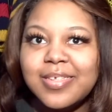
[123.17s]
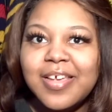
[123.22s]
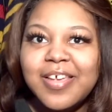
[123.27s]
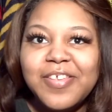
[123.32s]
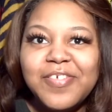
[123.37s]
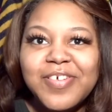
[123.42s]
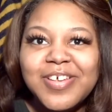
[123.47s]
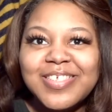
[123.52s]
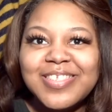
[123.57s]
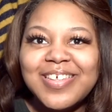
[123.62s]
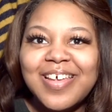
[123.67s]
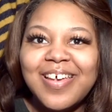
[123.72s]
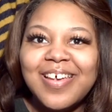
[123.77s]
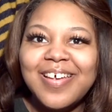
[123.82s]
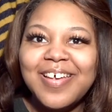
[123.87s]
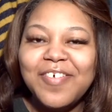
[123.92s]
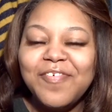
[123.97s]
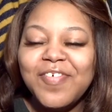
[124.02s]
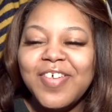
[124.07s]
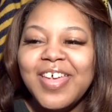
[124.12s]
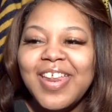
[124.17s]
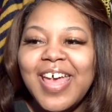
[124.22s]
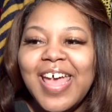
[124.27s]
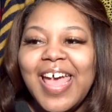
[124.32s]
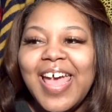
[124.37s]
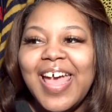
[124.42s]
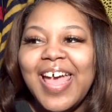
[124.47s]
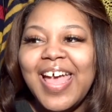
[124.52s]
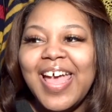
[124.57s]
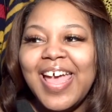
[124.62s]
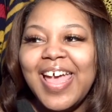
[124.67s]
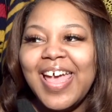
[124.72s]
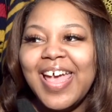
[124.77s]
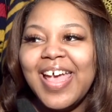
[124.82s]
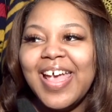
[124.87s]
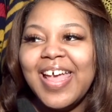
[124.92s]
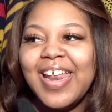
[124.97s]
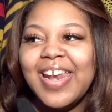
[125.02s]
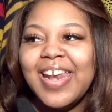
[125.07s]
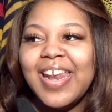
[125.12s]
you could say of it.
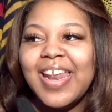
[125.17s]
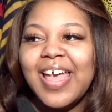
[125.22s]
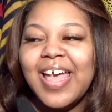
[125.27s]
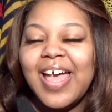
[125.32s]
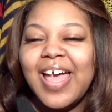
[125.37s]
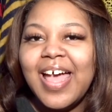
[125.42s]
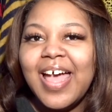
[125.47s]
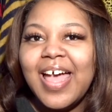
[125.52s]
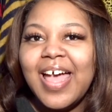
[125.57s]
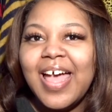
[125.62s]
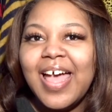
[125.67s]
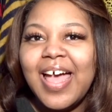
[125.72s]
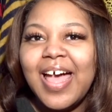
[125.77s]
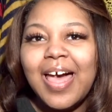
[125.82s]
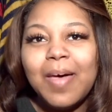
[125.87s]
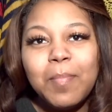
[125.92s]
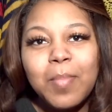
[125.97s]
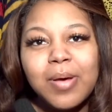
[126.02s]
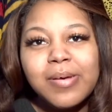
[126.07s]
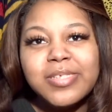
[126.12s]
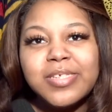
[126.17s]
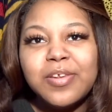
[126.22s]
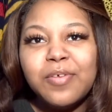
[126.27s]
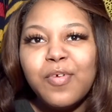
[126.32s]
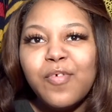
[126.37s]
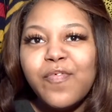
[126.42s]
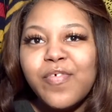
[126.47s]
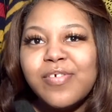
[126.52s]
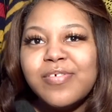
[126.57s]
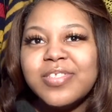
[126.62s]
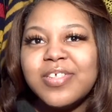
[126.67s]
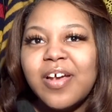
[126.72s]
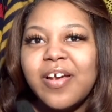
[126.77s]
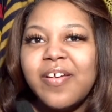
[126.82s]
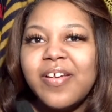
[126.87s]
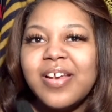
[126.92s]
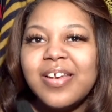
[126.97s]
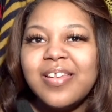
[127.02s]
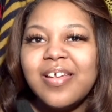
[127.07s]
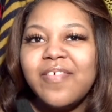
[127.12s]
And most of the reviews
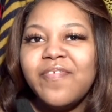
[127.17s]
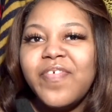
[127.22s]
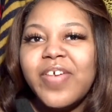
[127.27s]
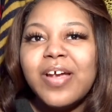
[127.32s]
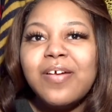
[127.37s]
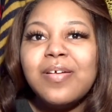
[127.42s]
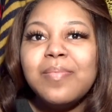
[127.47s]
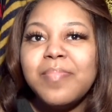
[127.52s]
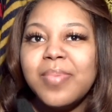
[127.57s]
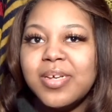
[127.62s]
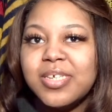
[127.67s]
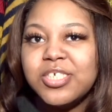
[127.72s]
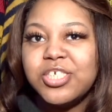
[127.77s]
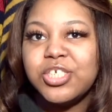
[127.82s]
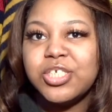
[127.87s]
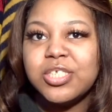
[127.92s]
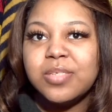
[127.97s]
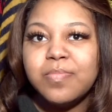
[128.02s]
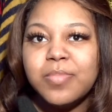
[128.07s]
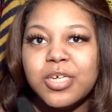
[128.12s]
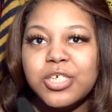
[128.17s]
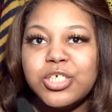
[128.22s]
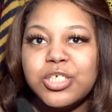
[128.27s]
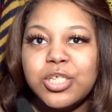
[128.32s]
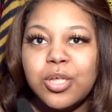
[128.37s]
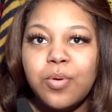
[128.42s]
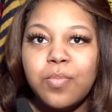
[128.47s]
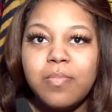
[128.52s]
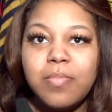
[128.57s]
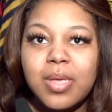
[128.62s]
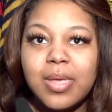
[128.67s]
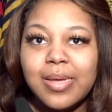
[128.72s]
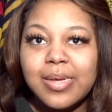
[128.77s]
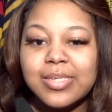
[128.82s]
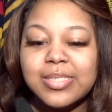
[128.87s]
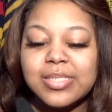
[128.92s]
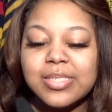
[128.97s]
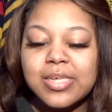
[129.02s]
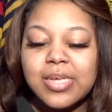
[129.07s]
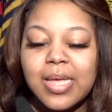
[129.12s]
are, they're very much, much so
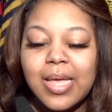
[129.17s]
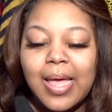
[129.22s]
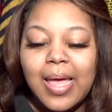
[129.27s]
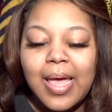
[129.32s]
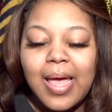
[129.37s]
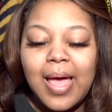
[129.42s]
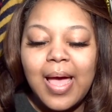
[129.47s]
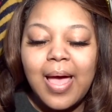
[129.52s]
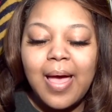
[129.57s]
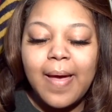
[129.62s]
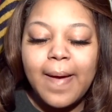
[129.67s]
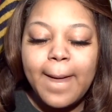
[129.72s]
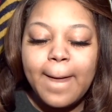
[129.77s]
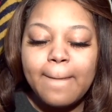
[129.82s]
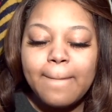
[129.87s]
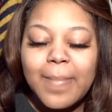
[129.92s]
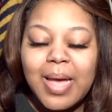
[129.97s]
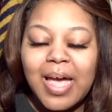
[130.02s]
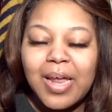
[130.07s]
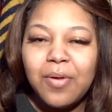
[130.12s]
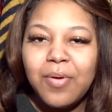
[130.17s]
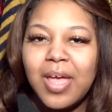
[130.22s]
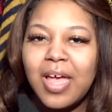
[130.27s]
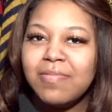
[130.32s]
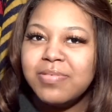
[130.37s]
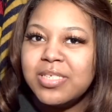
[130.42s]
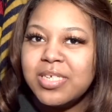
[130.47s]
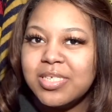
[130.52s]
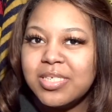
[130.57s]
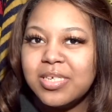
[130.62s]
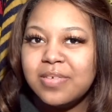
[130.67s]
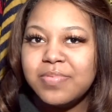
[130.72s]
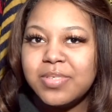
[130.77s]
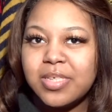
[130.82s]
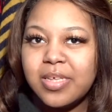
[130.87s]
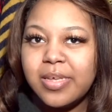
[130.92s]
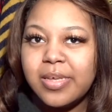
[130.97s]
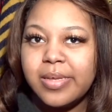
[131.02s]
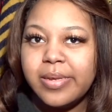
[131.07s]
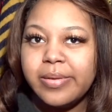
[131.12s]
mixed. Um, I don't have sensitive
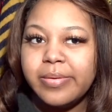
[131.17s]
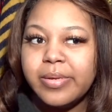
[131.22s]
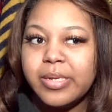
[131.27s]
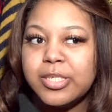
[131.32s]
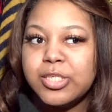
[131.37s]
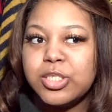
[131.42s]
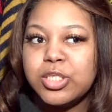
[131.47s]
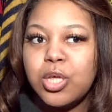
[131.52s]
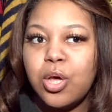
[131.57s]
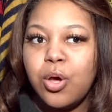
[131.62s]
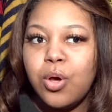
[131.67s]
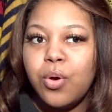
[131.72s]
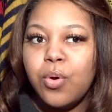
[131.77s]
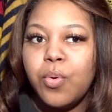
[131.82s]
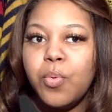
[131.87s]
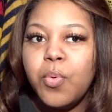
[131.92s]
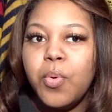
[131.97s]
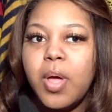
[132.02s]
skin, so